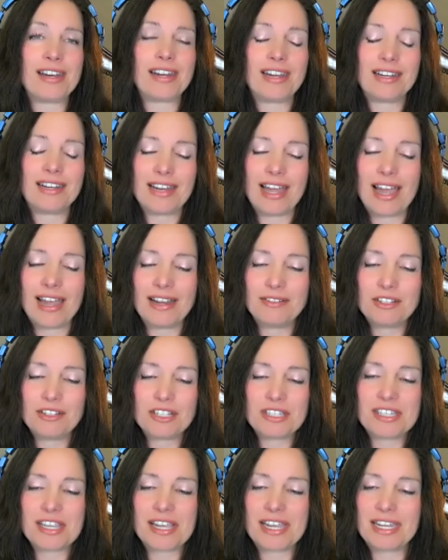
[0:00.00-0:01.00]
And I
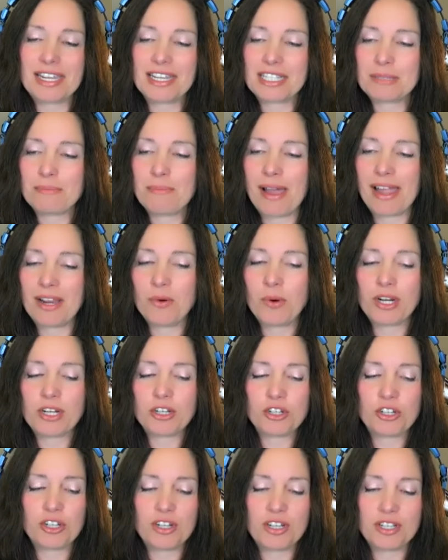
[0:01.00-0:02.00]
just, I guess my
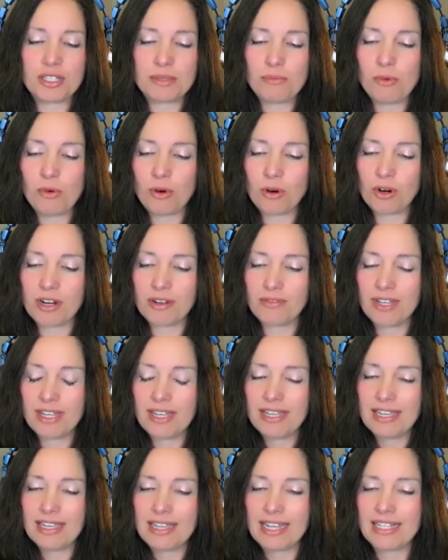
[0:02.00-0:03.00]
question is more of
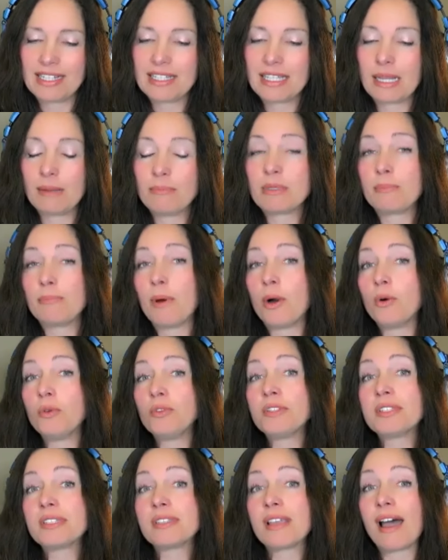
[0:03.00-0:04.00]
it seems
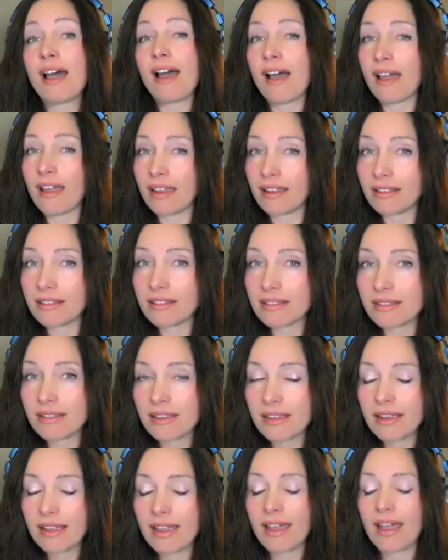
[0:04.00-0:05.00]
both sides
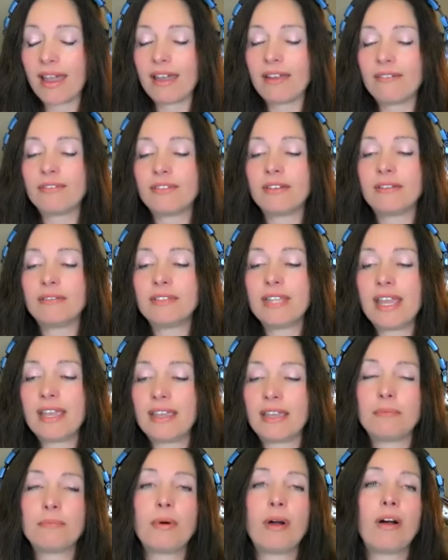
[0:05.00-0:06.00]
have
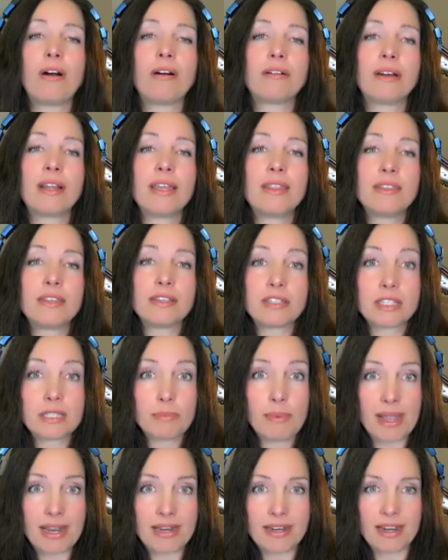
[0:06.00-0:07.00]
taken part in this
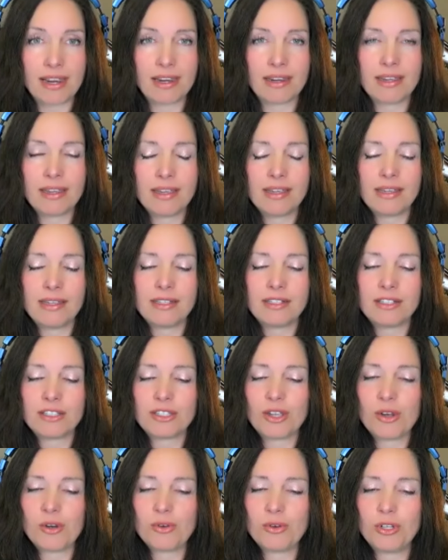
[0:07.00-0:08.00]
spending.
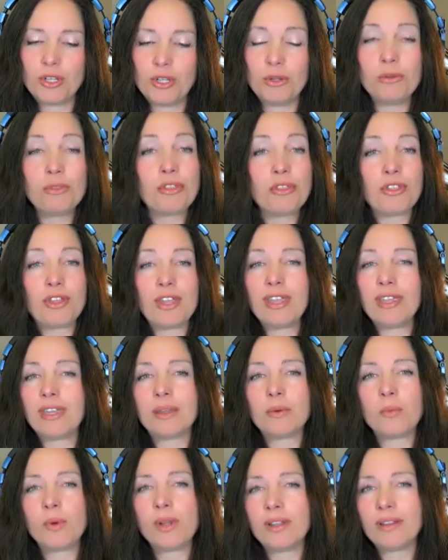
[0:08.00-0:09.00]
So do you think
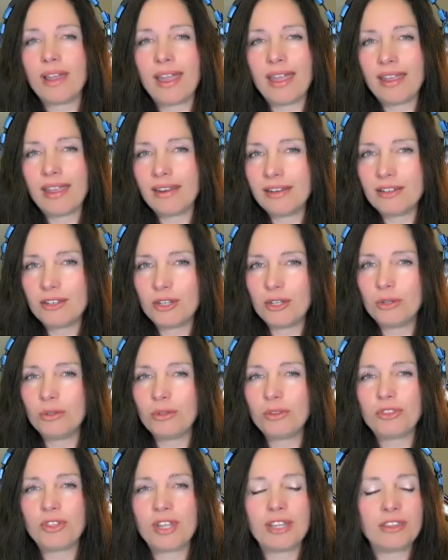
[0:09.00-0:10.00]
it will end? Do you
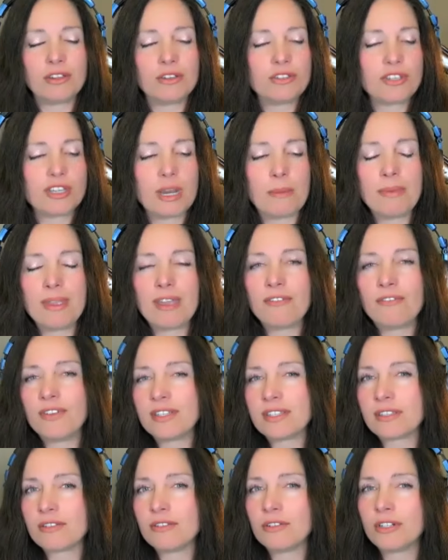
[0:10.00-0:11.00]
think there's going to be a
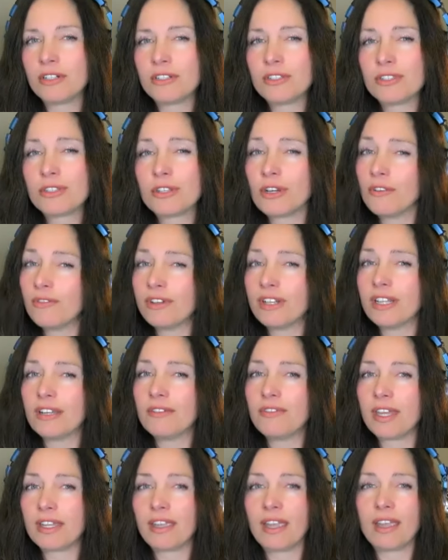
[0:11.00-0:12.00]
fiscal
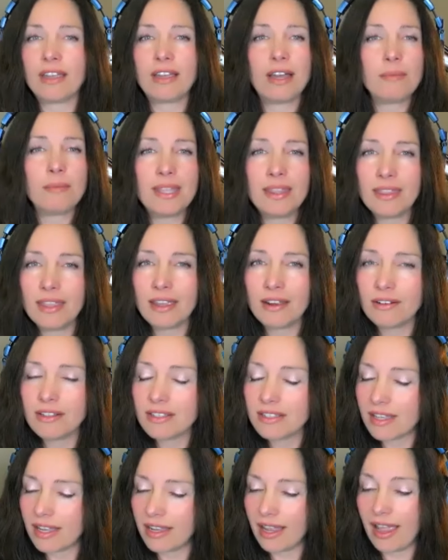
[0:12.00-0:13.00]
conservative that can come in there and
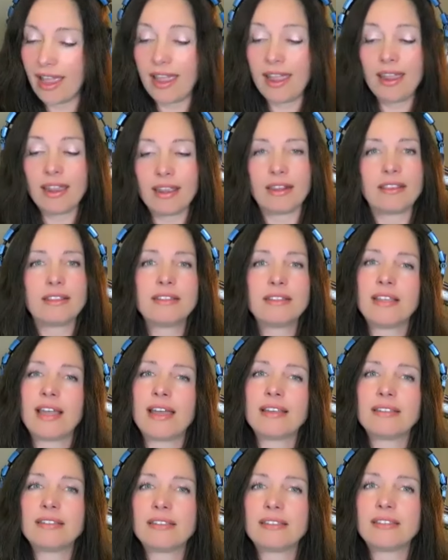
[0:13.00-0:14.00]
say, hey, this
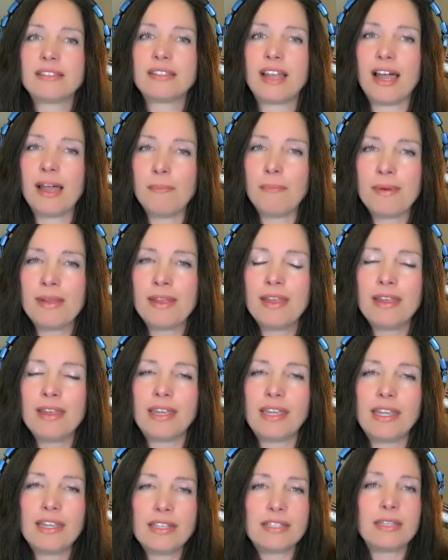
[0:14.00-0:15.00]
has to stop?
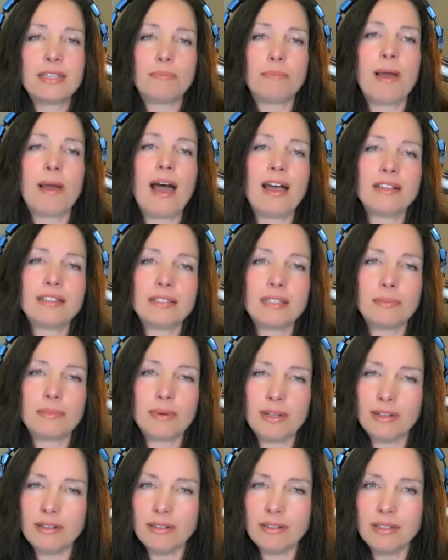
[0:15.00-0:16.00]
Is it
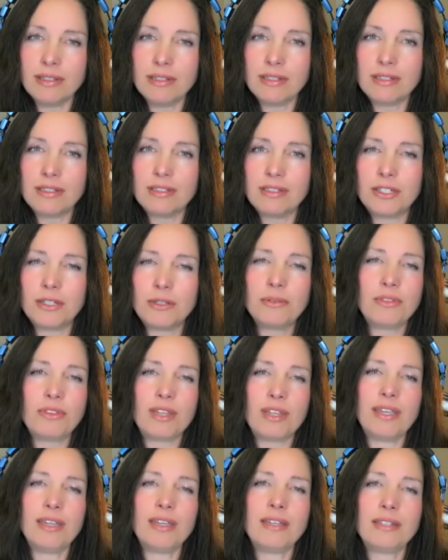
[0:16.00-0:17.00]
possible? Do you
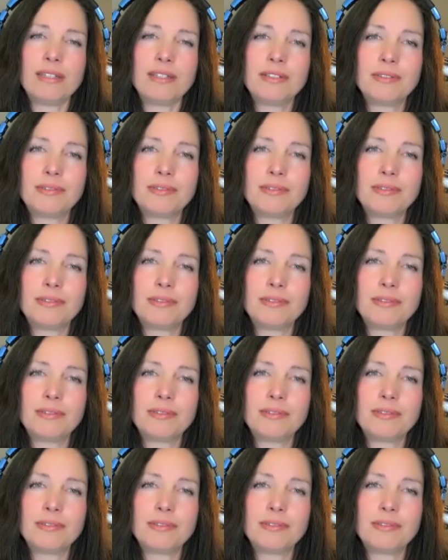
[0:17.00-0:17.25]
think?